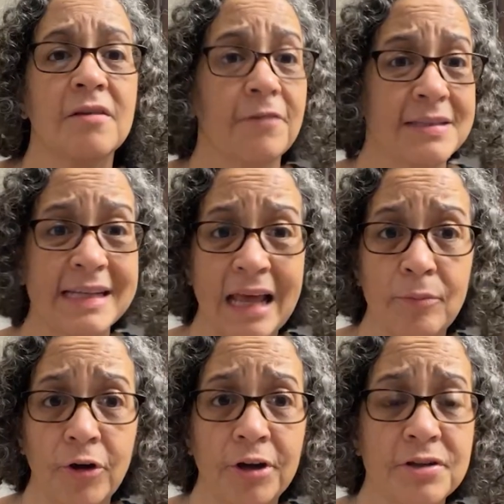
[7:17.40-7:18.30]
Fussy
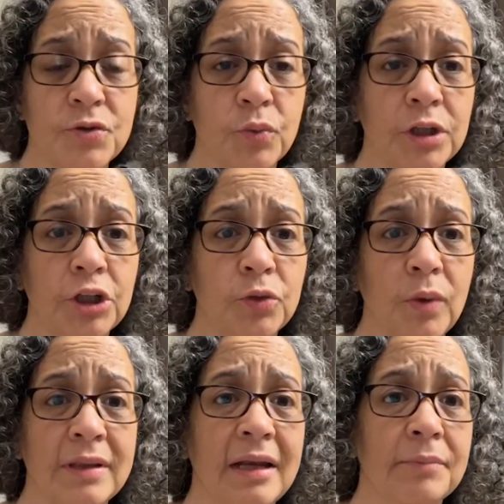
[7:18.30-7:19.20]
Librarian is a really good
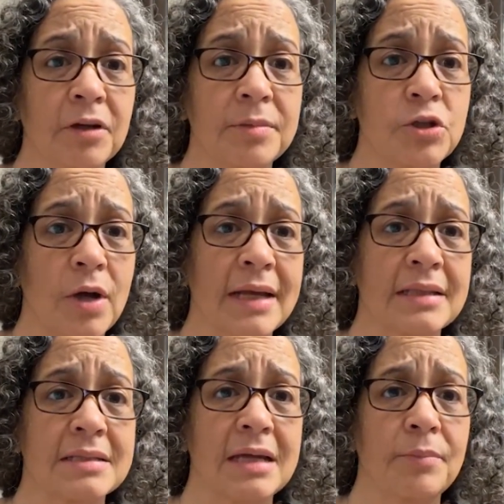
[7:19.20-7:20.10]
one that I'm going to be
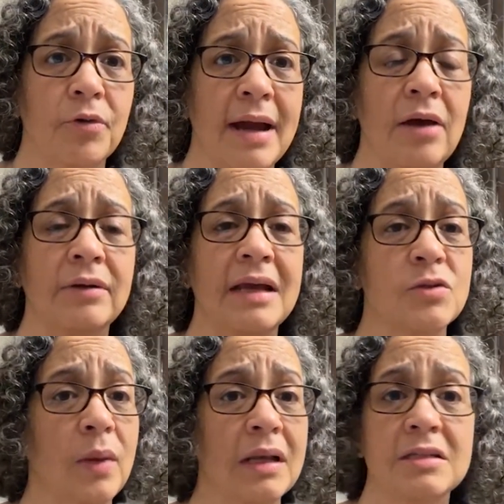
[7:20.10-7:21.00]
trying this time around,
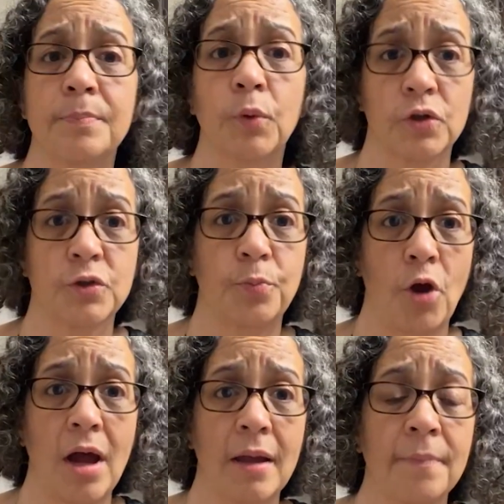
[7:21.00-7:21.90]
as well as Book
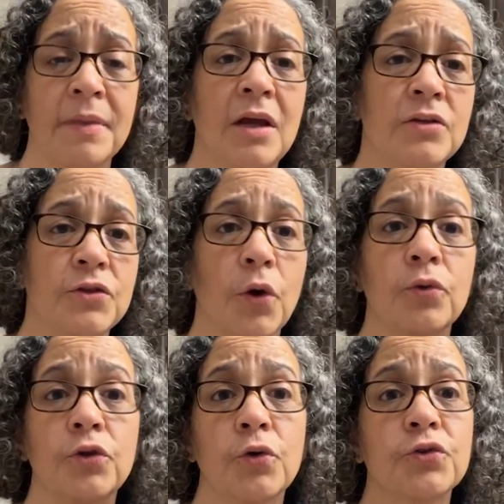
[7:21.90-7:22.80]
Spry.
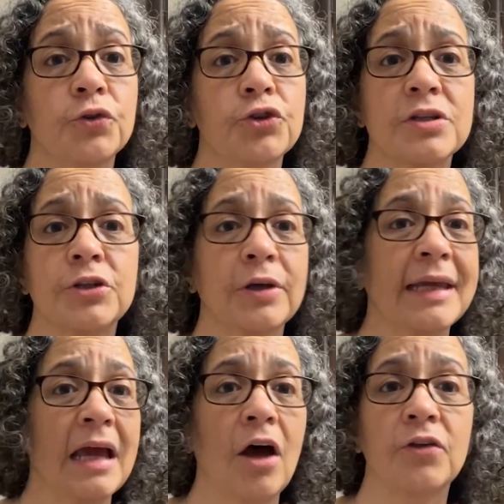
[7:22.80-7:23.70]
So those are just
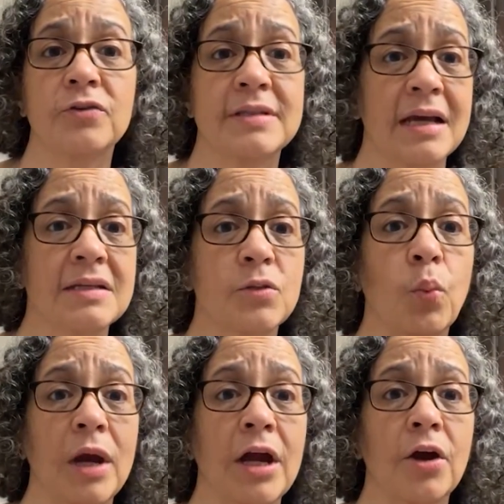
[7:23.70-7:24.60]
looking at other sites
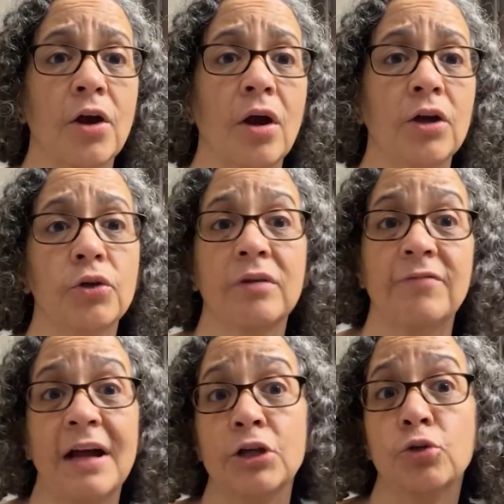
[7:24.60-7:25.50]
where you can
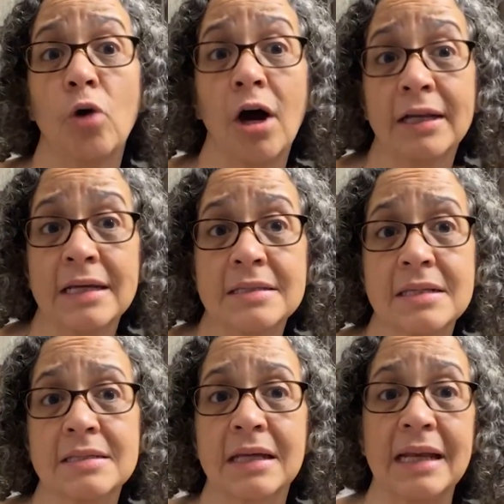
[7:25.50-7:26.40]
find new
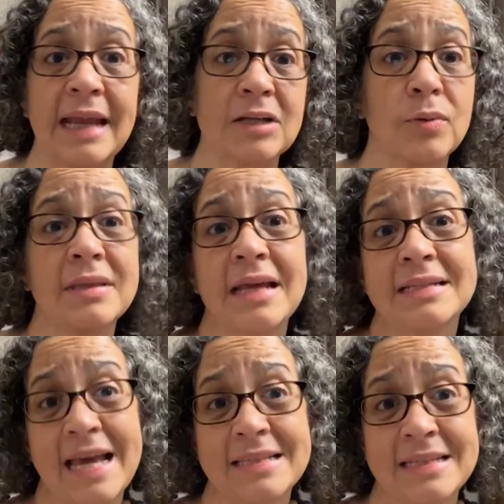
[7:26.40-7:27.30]
audiences to connect with
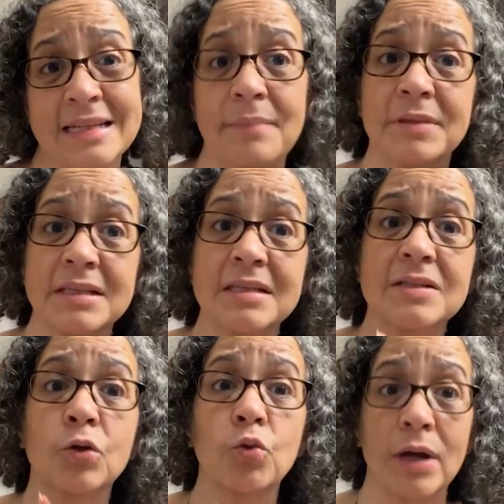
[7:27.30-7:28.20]
and testing them. This
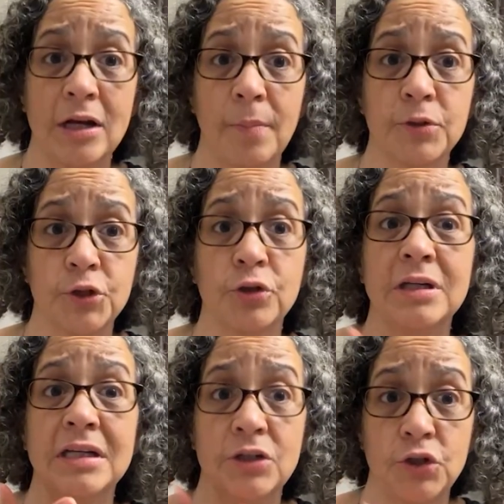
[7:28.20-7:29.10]
is a great
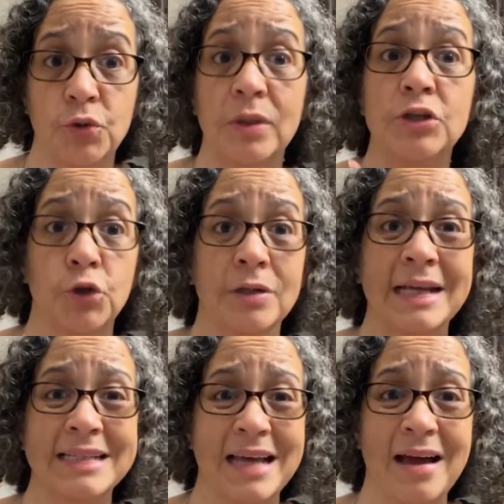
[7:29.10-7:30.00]
opportunity to do it during
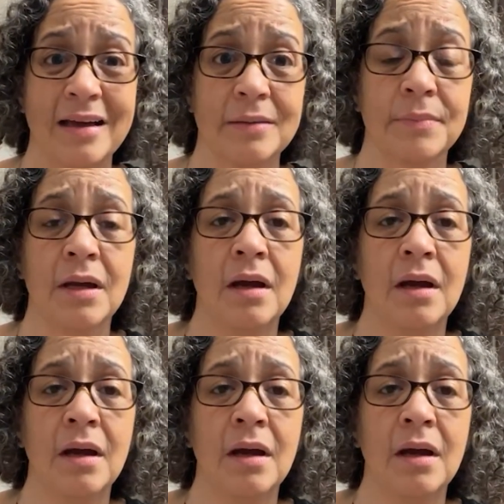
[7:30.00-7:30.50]
that time.